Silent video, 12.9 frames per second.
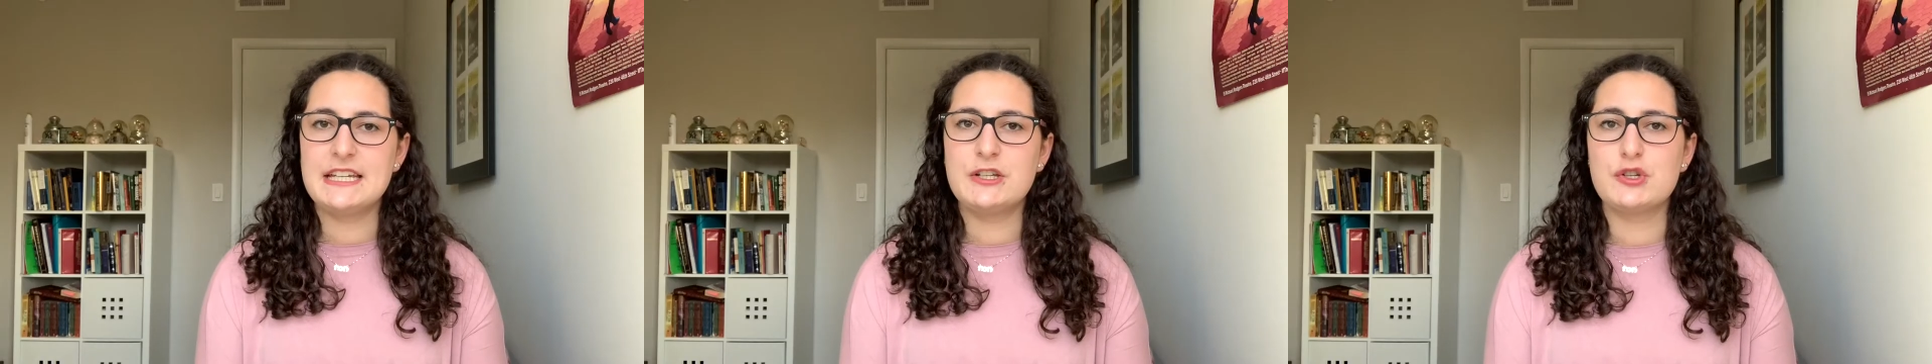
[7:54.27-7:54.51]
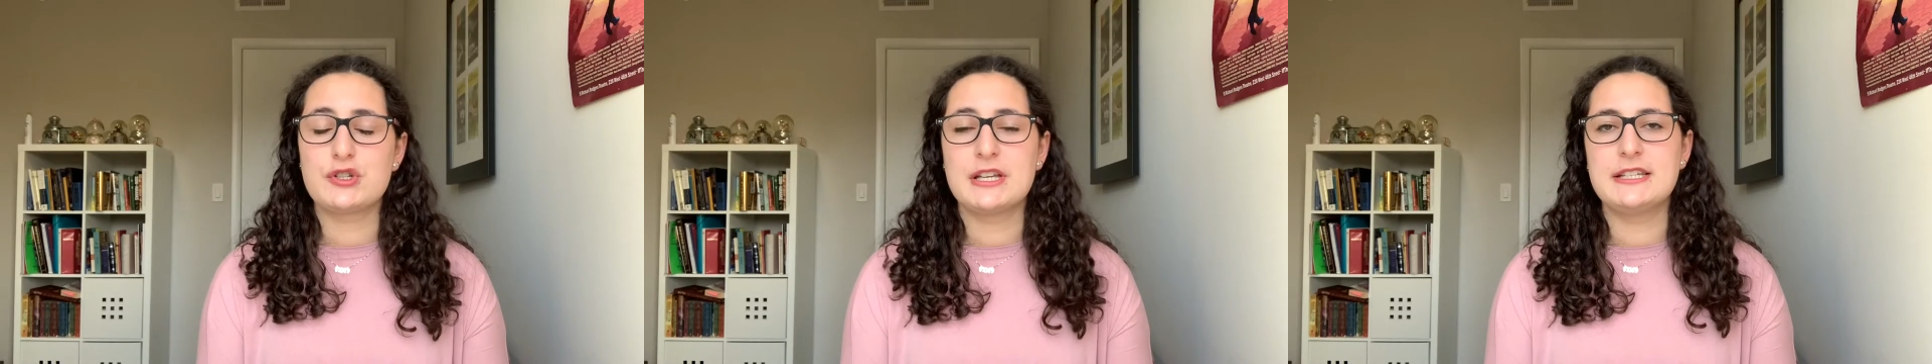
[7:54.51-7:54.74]

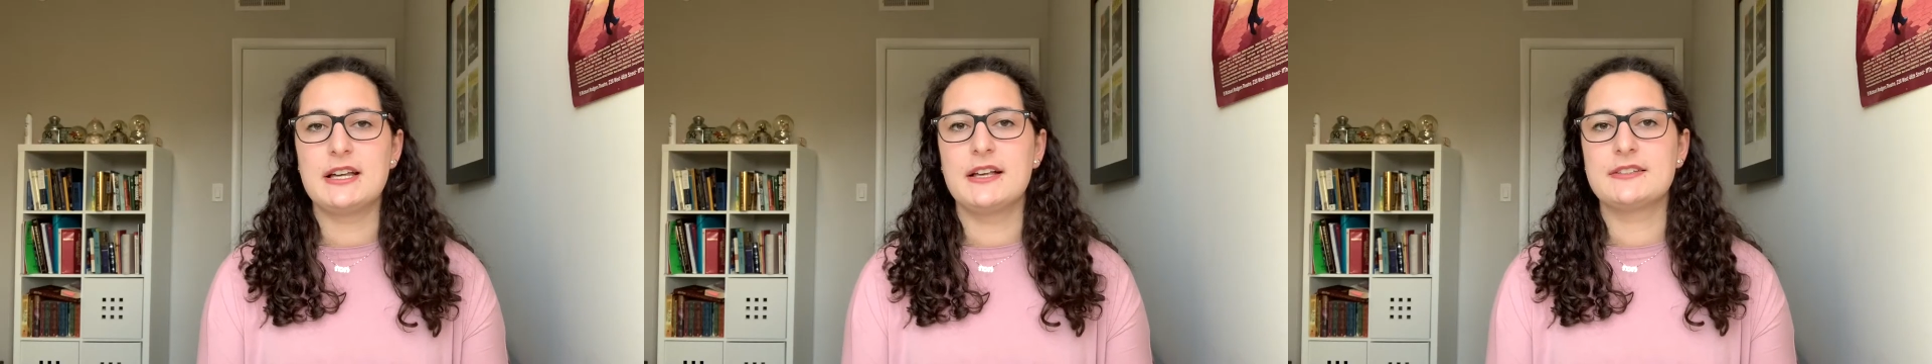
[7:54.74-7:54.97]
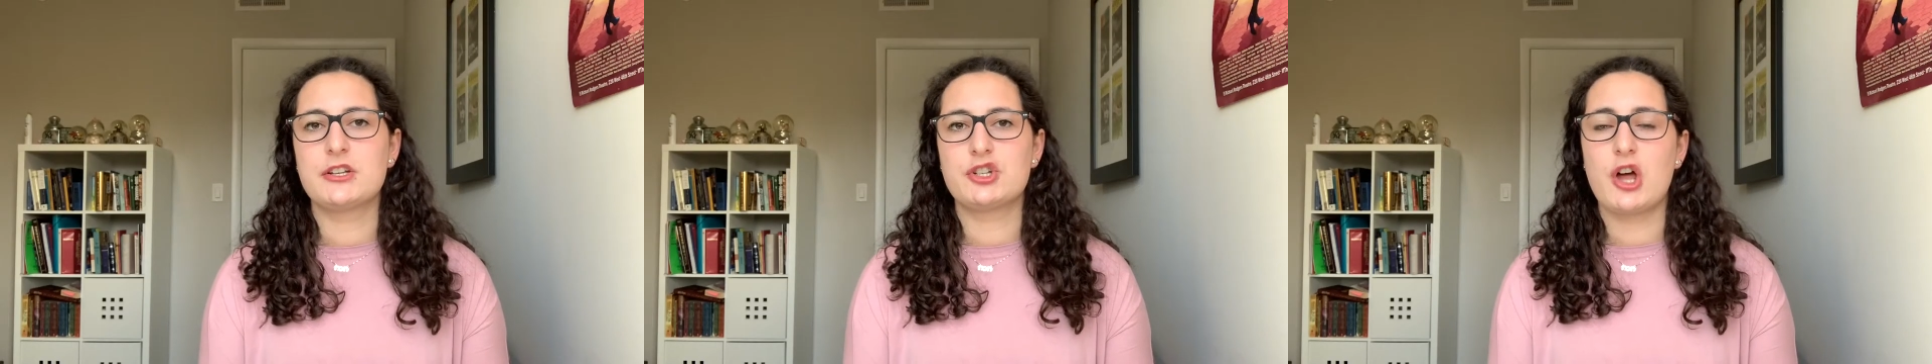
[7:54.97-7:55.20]
usually
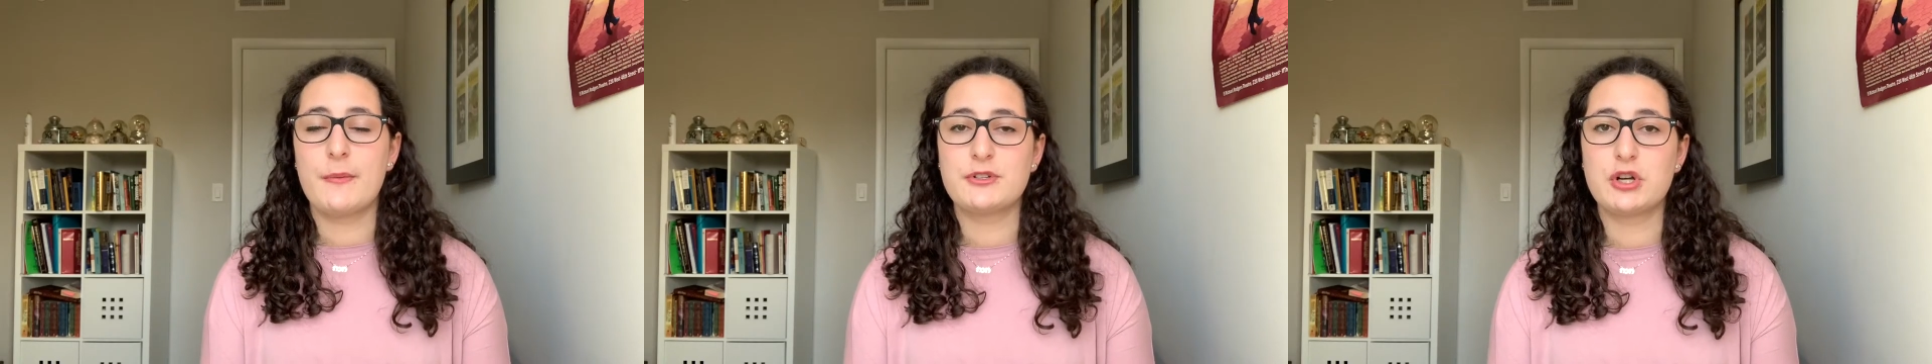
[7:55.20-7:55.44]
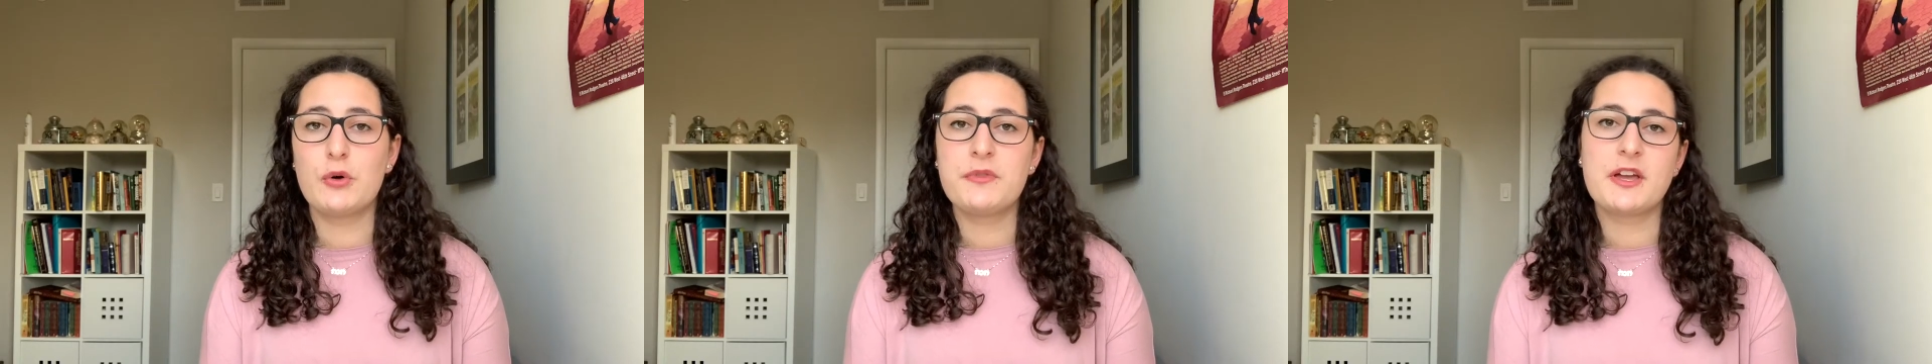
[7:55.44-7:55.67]
does a
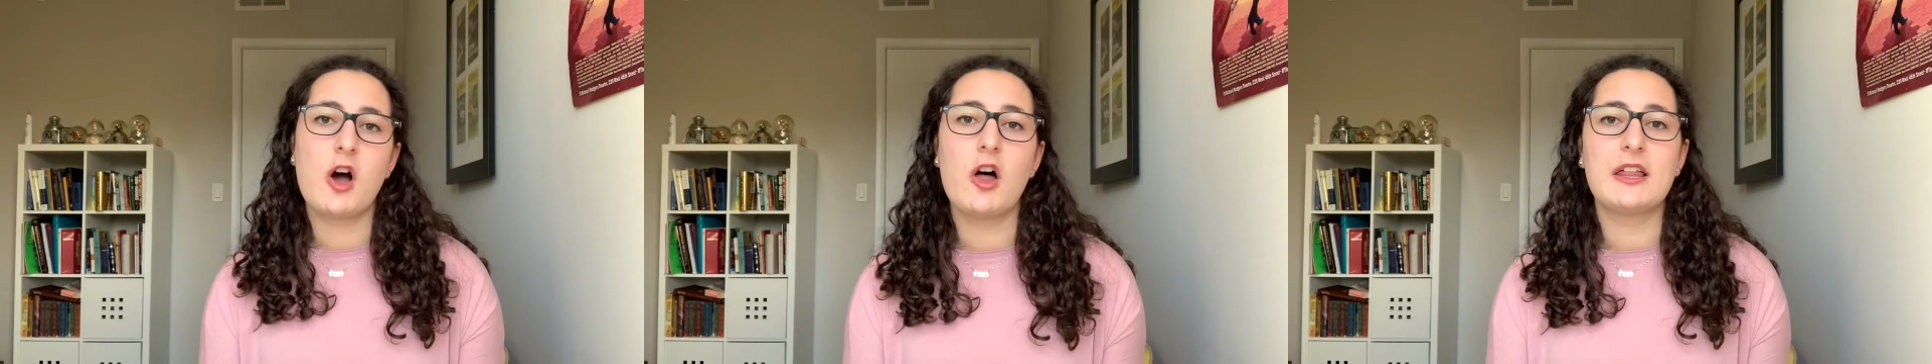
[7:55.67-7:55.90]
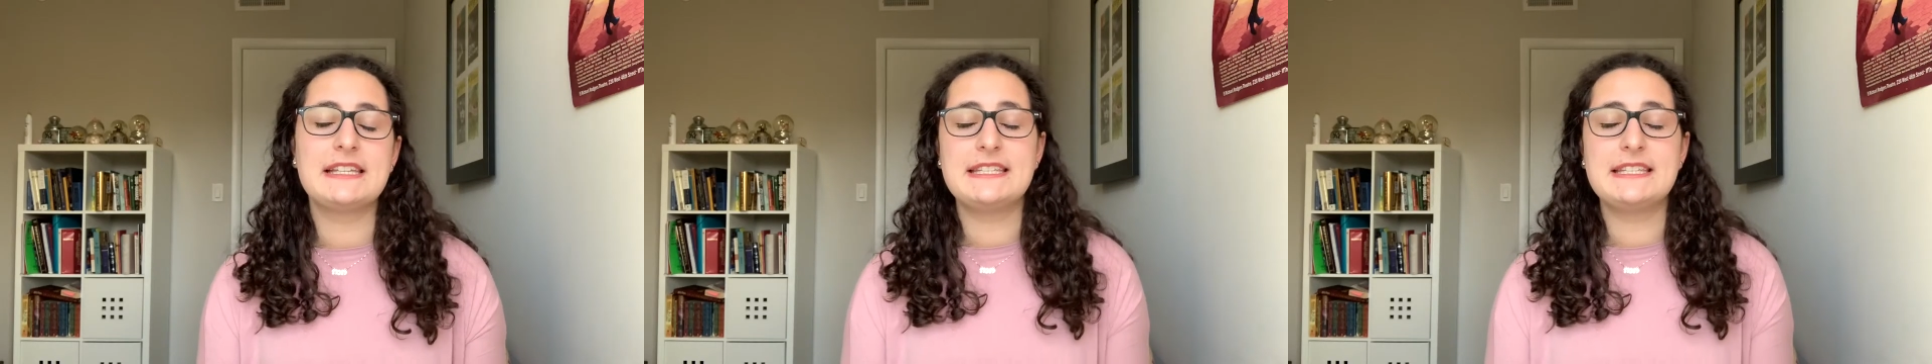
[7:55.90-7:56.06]
Shabbaton, they call it